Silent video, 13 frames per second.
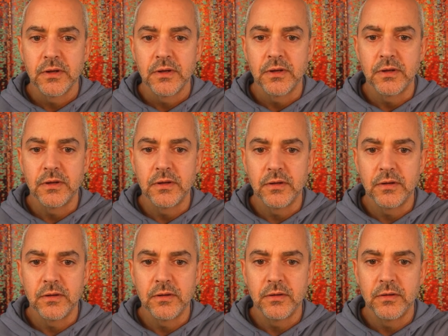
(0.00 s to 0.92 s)

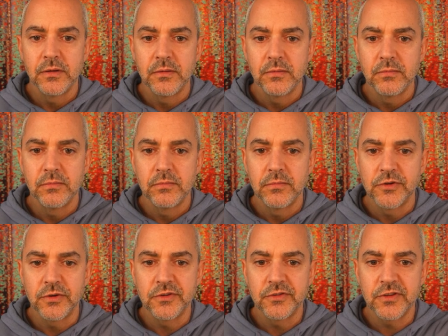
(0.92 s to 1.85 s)

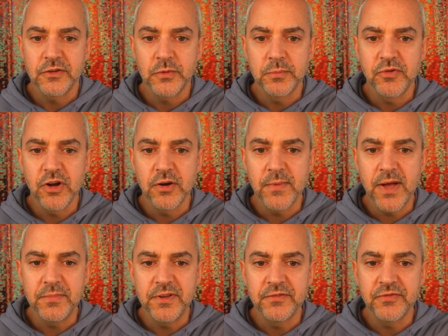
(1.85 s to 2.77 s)
Jody says, with the program,
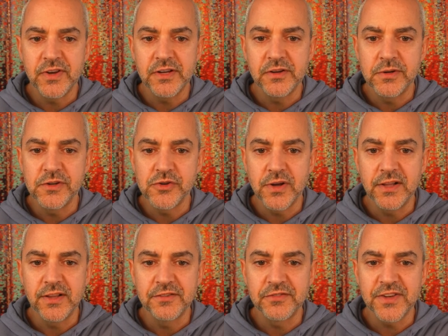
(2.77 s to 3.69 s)
I've been freed to enjoy a
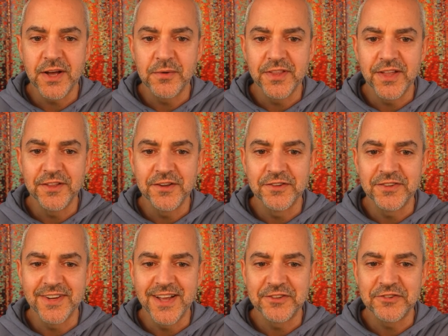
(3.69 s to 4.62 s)
lifestyle with others
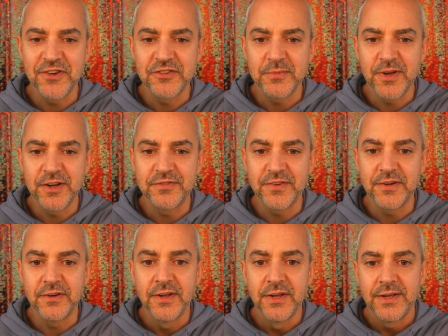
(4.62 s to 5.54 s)
and not stress about
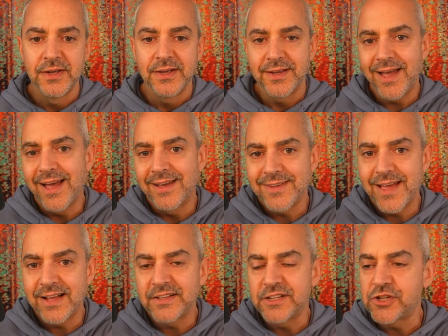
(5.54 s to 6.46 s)
food. Yeah,
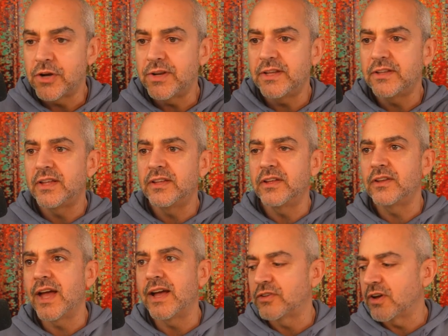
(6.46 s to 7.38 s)
exactly. Jody,
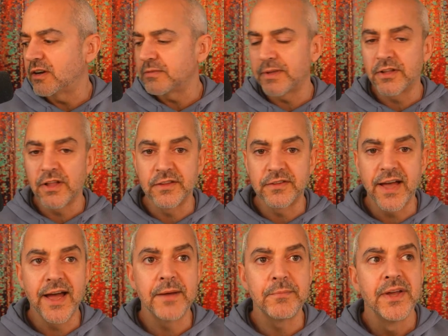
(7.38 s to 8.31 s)
talks about it all the
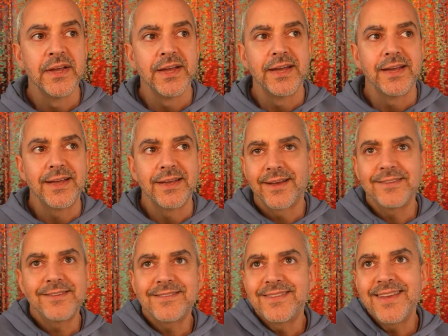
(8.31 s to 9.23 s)
time,
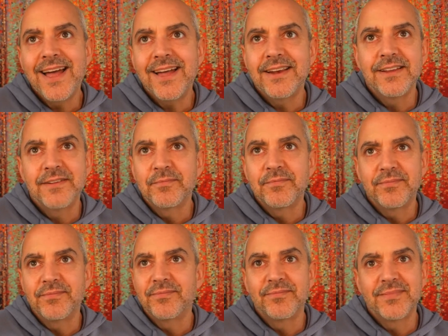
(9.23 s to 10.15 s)
because it's not,
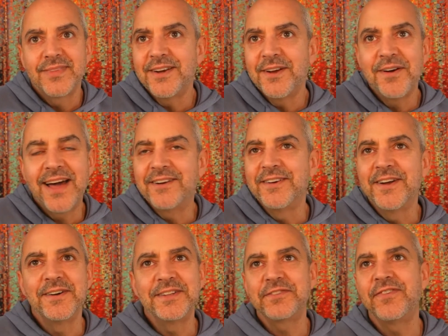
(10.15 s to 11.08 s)
you know, I don't
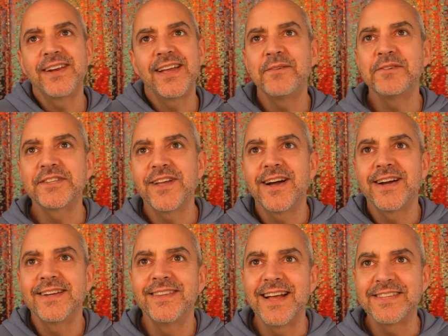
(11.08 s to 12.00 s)
know. It's funny. I was
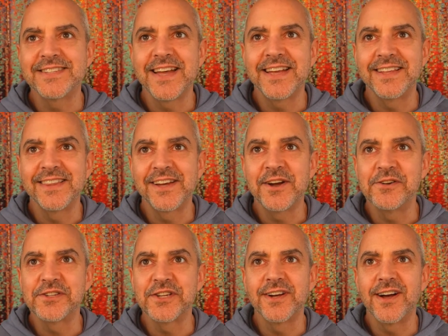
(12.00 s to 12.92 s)
talking last night on the
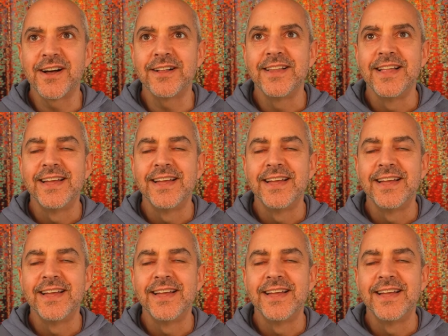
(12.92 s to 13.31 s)
coaching call.